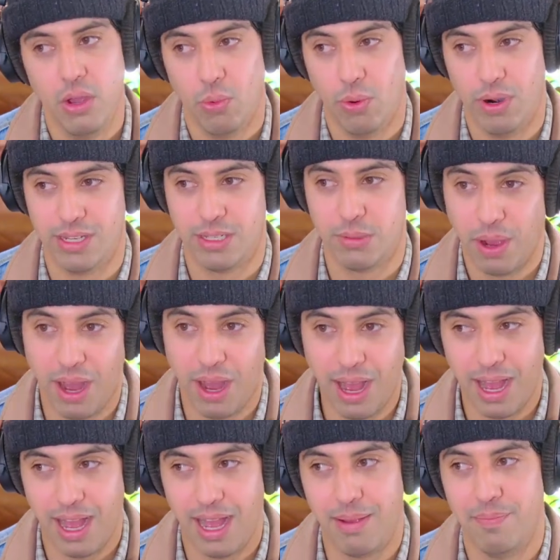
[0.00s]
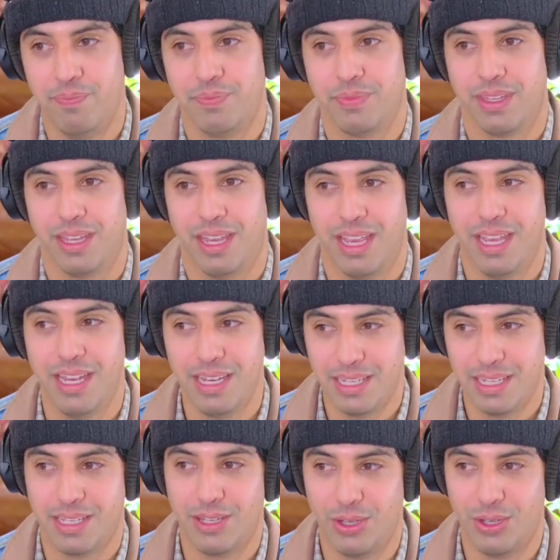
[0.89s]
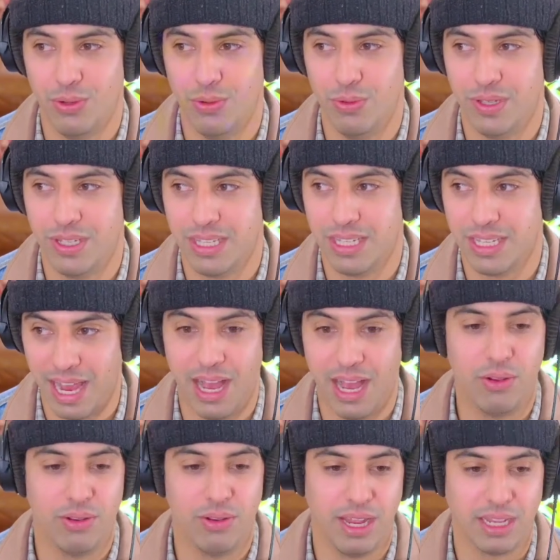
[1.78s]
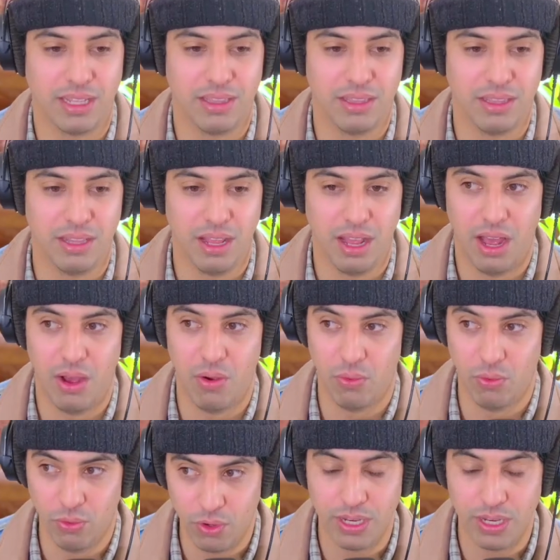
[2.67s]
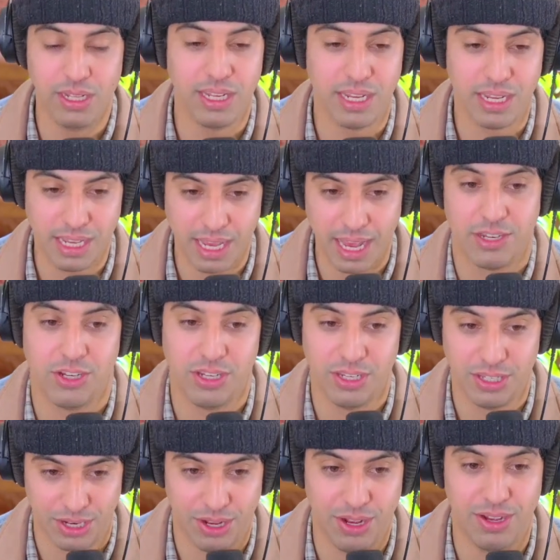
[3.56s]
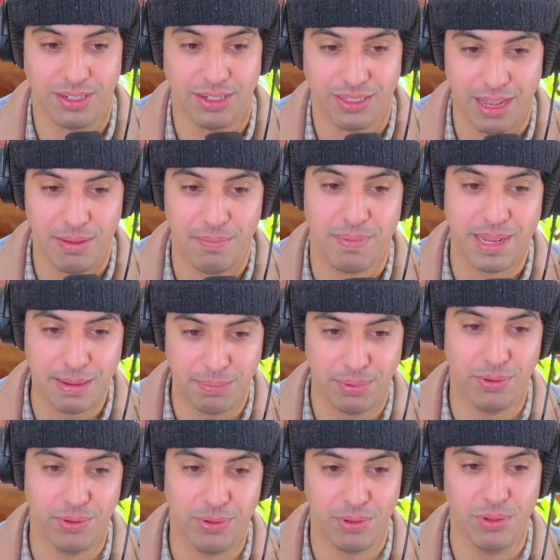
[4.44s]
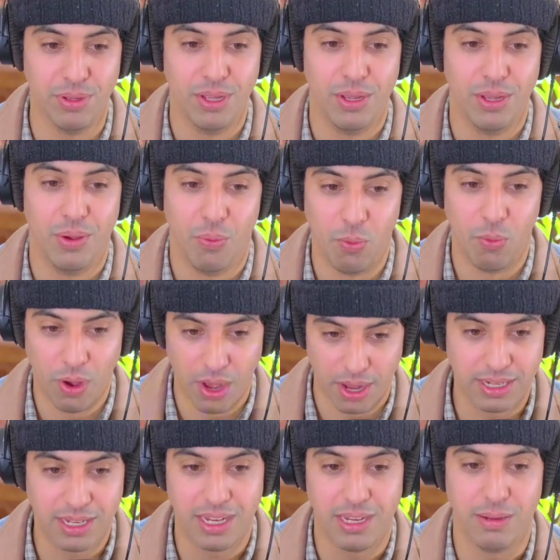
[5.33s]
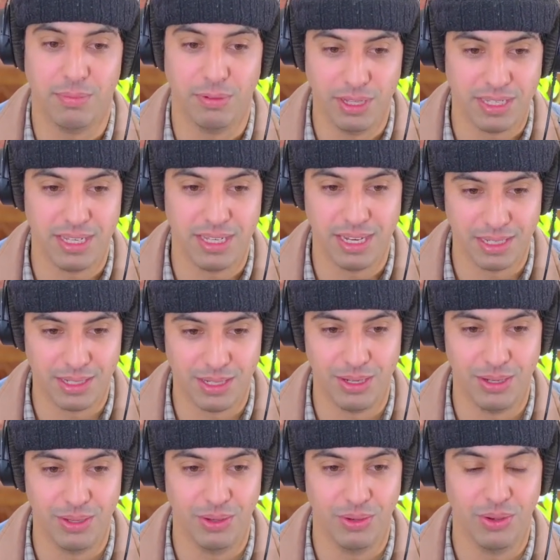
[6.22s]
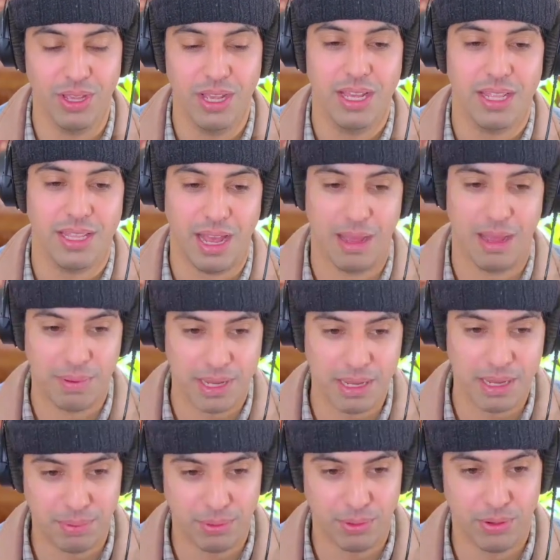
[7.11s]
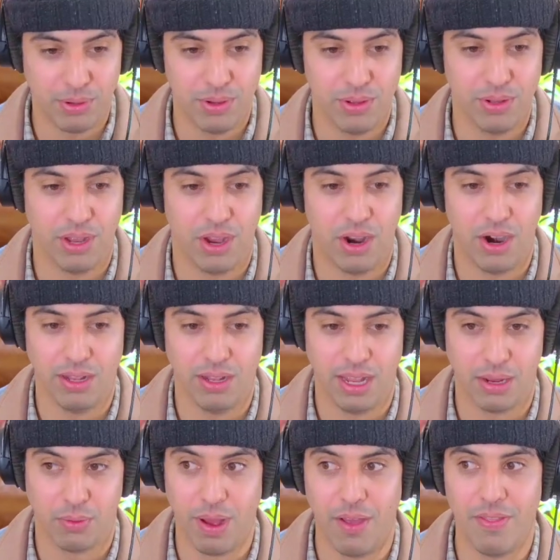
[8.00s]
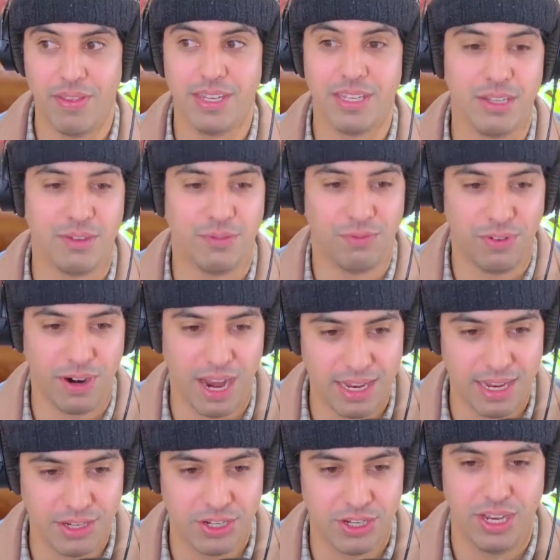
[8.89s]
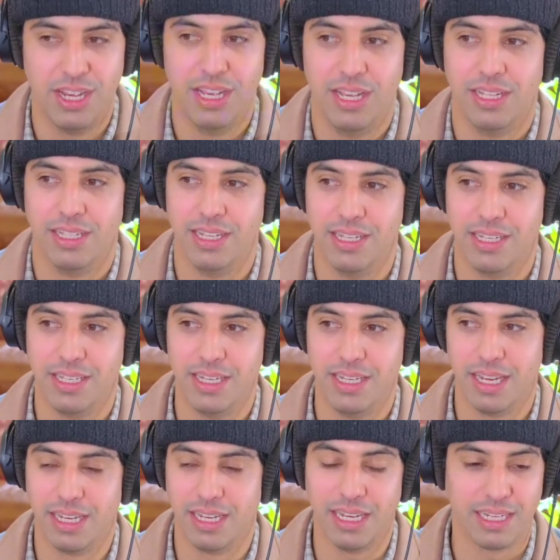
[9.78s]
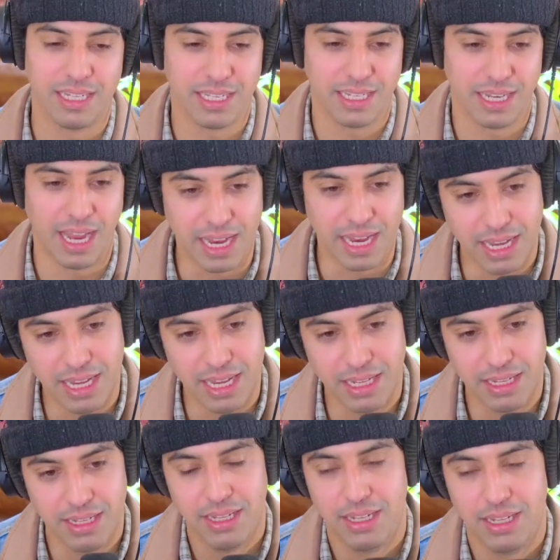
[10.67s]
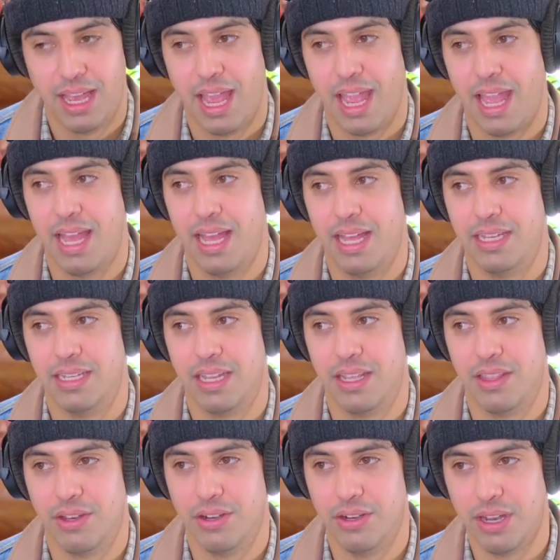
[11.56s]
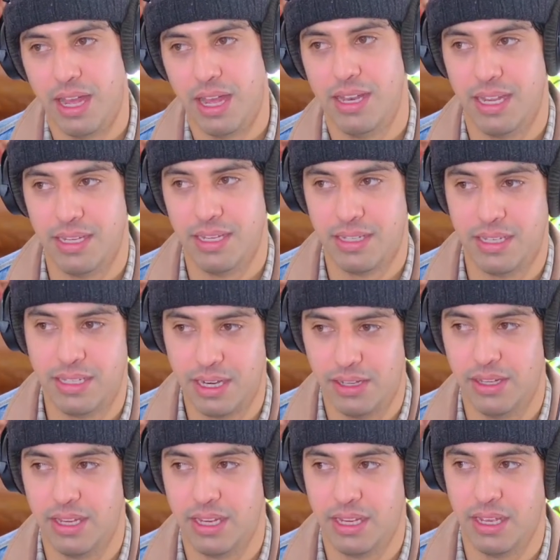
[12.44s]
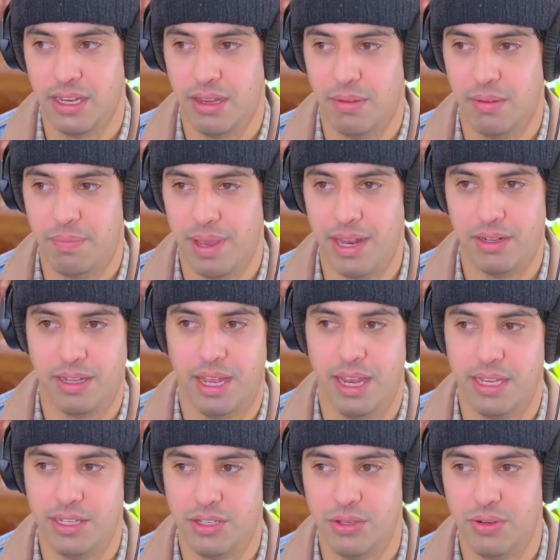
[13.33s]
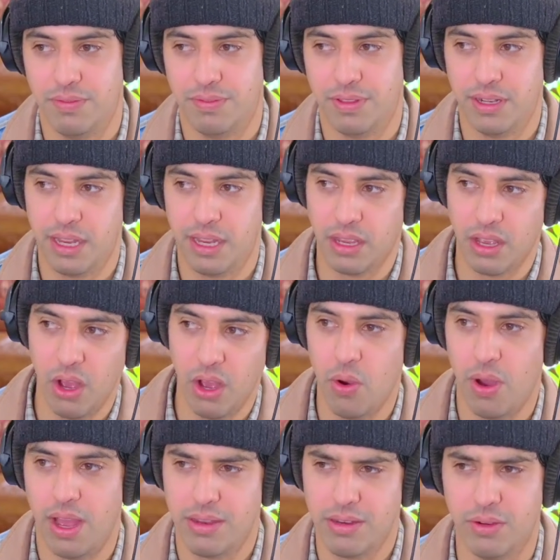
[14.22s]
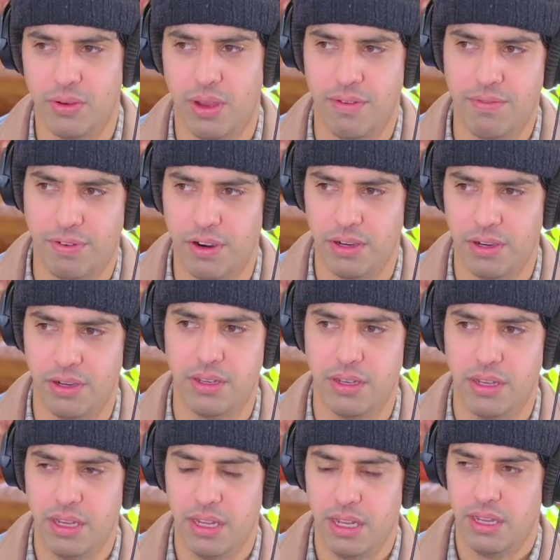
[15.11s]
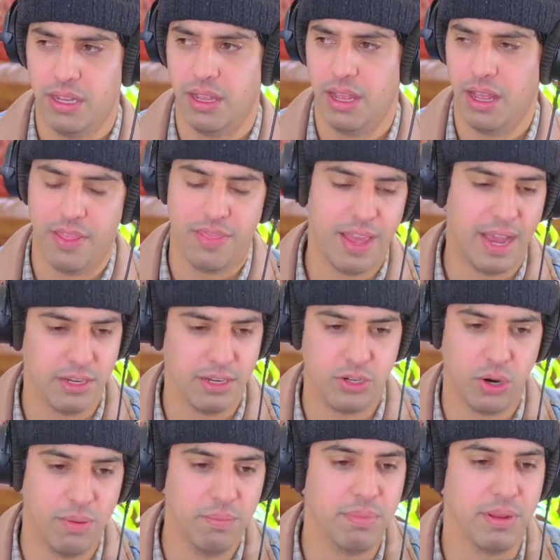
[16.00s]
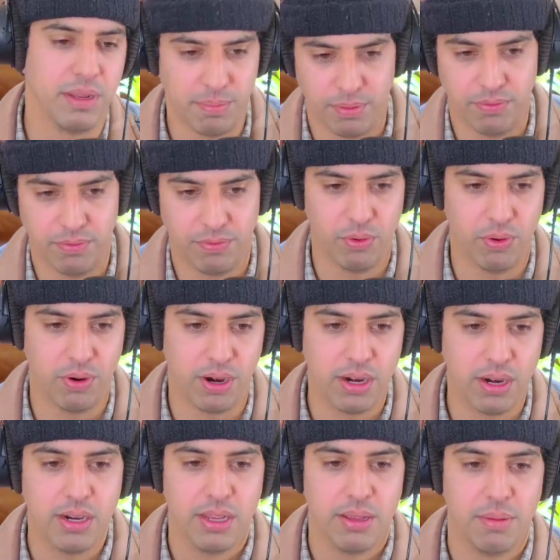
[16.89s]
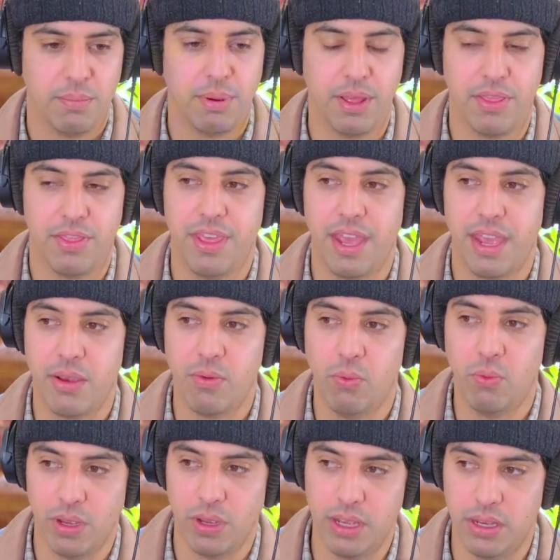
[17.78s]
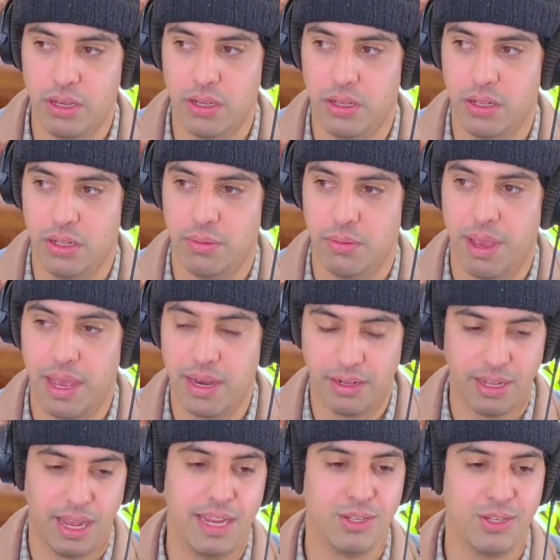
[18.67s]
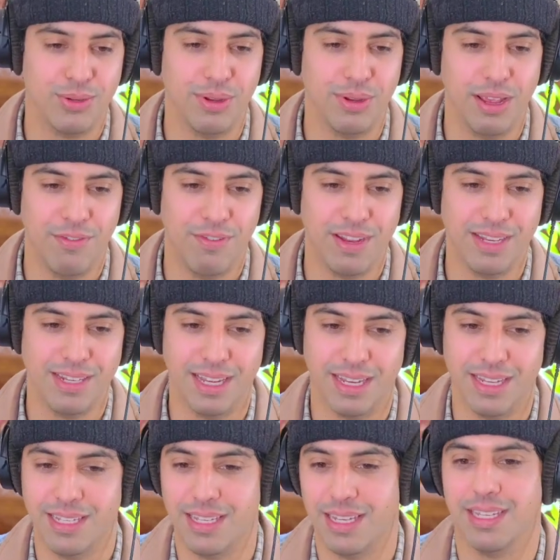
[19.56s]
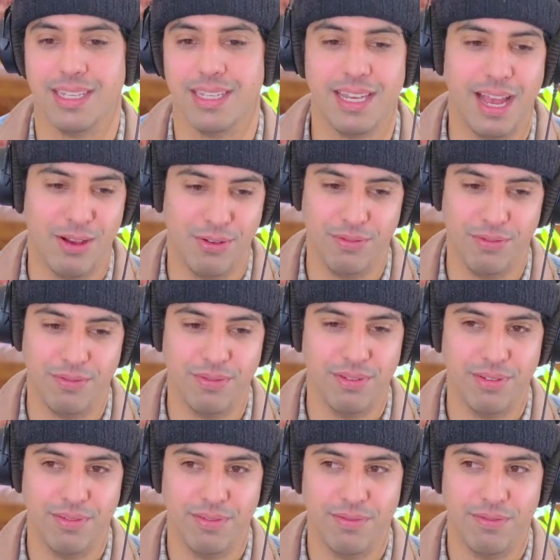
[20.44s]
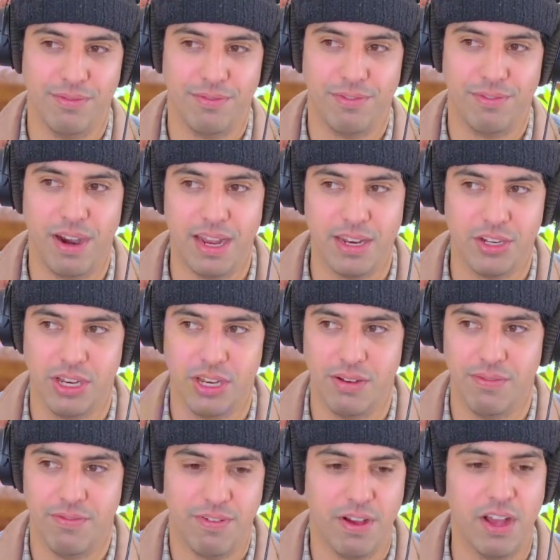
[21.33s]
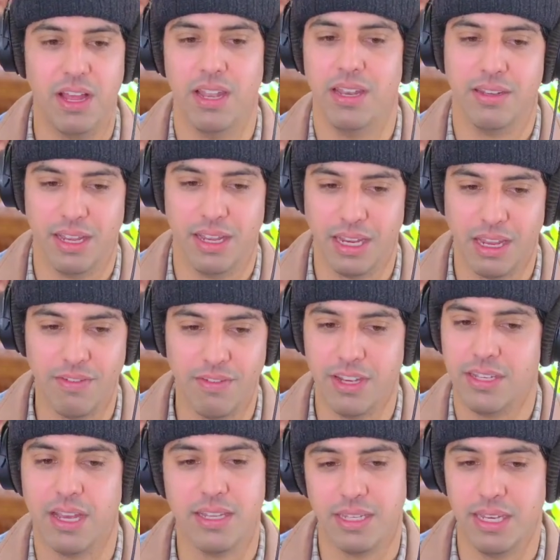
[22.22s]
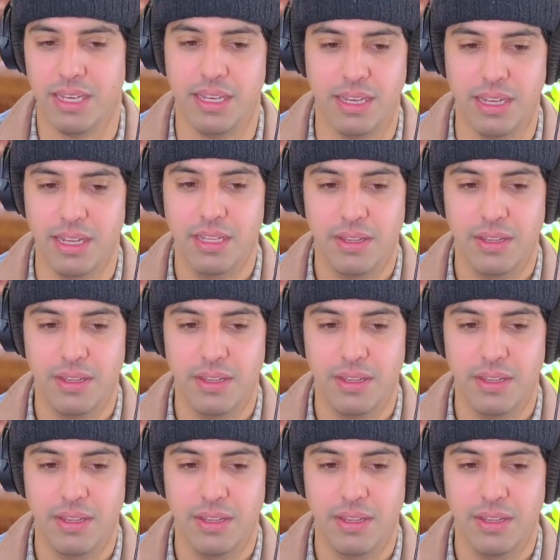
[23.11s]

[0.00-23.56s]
Whereas pop, it needs to sound like a really catchy song that people want to keep listening to, that people are like, wow, this is fresh. This is like exciting. And they're not necessarily going to penalize you if they're like, oh, I've heard that drum beat before, but they will penalize you if it doesn't sound fresh and fun. Like if it doesn't